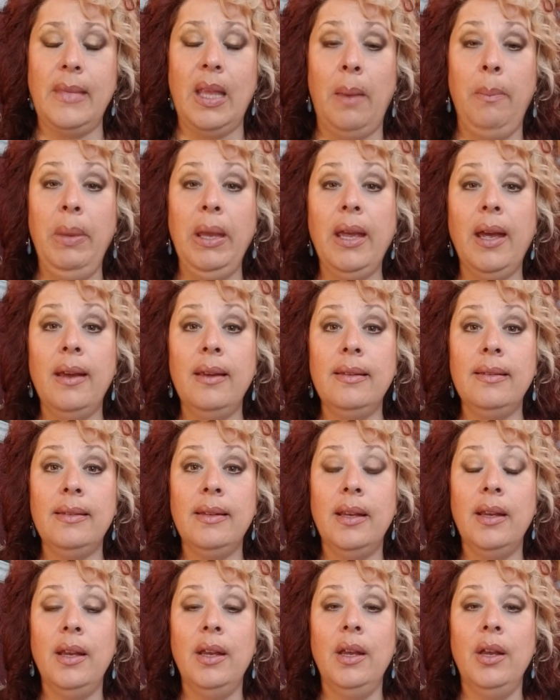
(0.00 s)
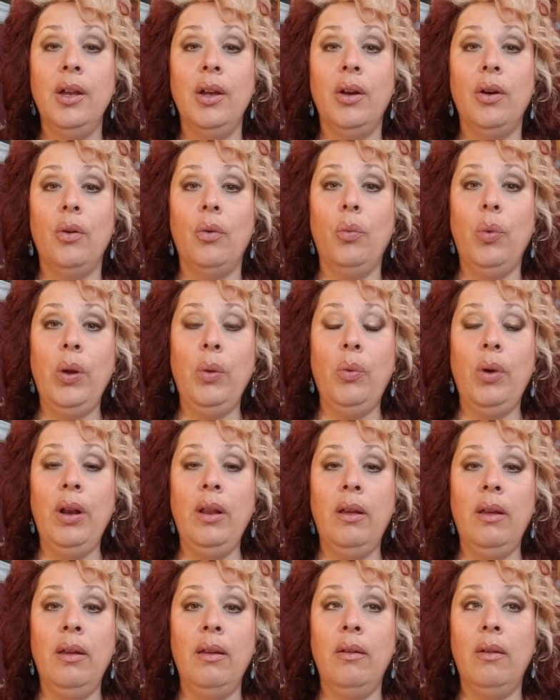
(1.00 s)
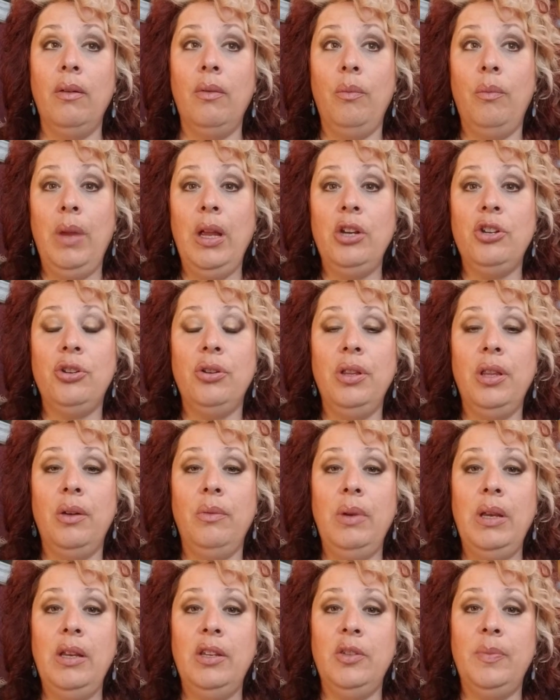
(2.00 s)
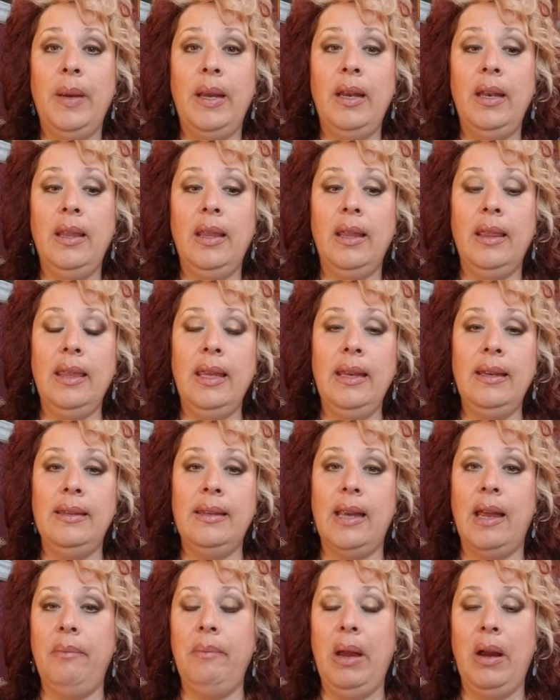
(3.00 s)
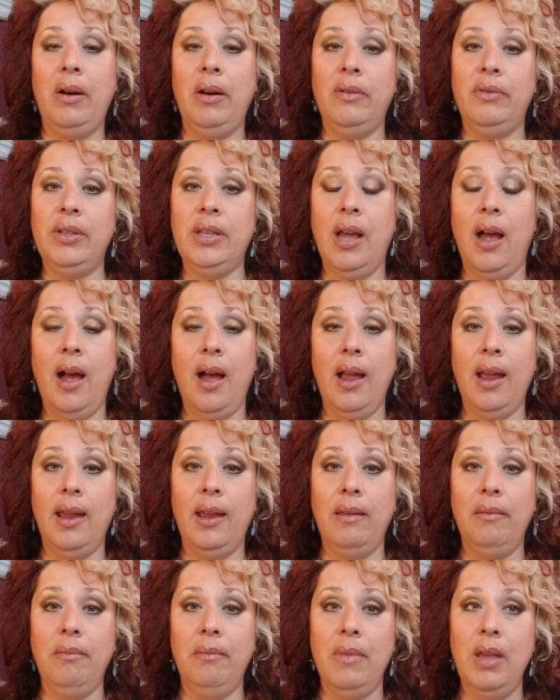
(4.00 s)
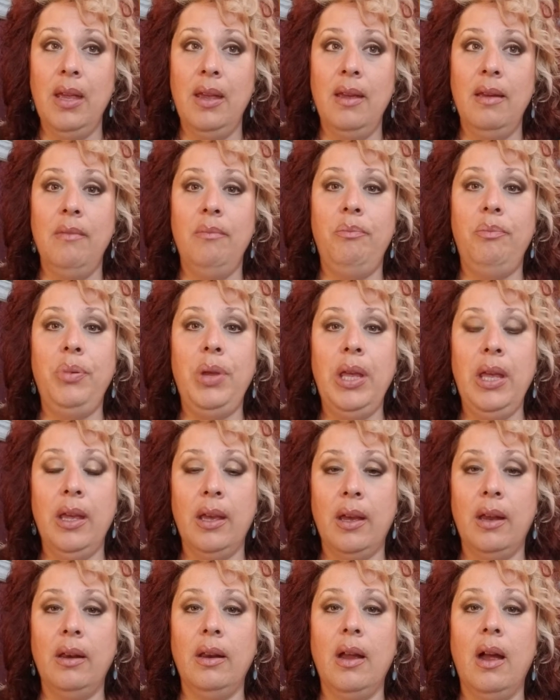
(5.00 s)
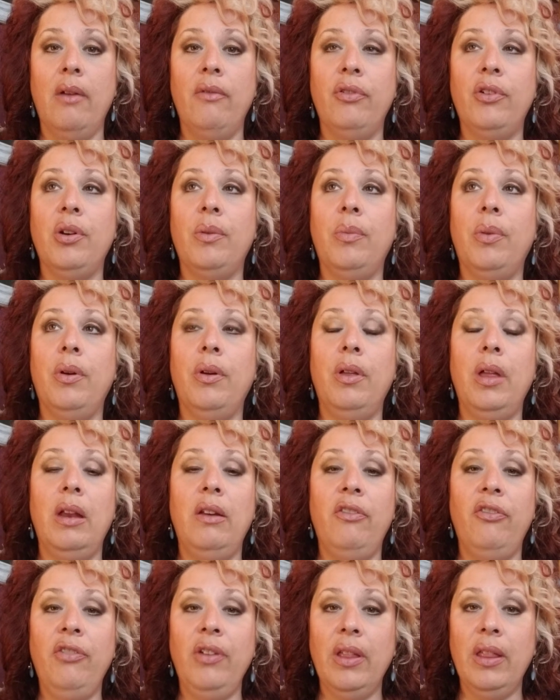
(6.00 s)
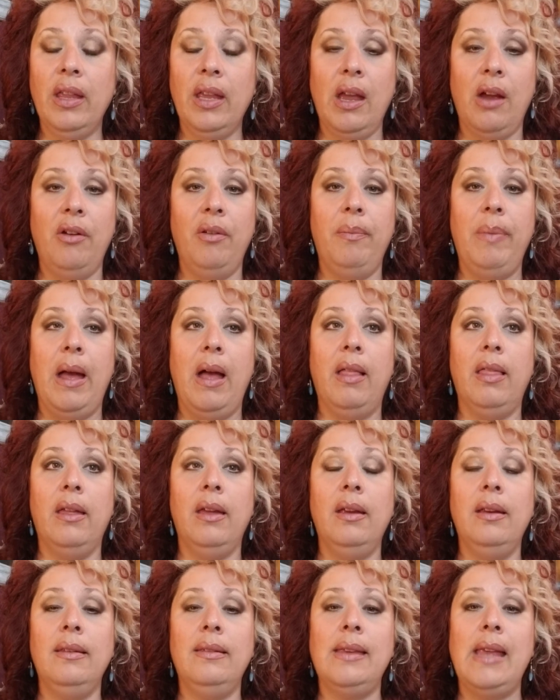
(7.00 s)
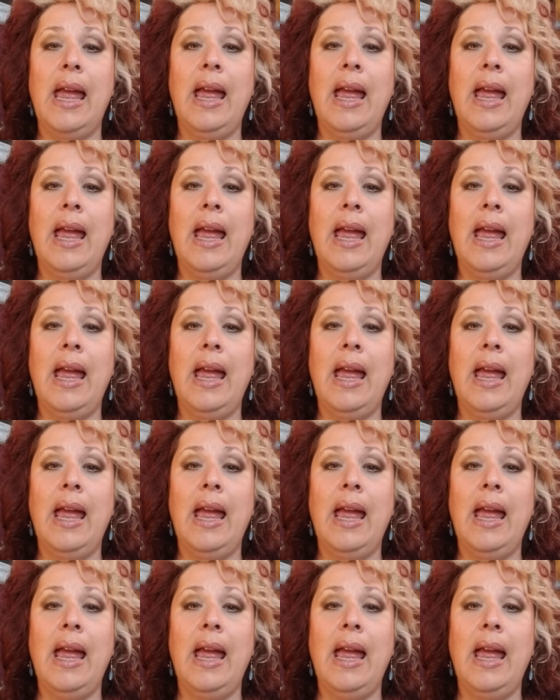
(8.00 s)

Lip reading: Because we want to make sure that we spend the least amount of time being uncomfortable and feeling out of balance.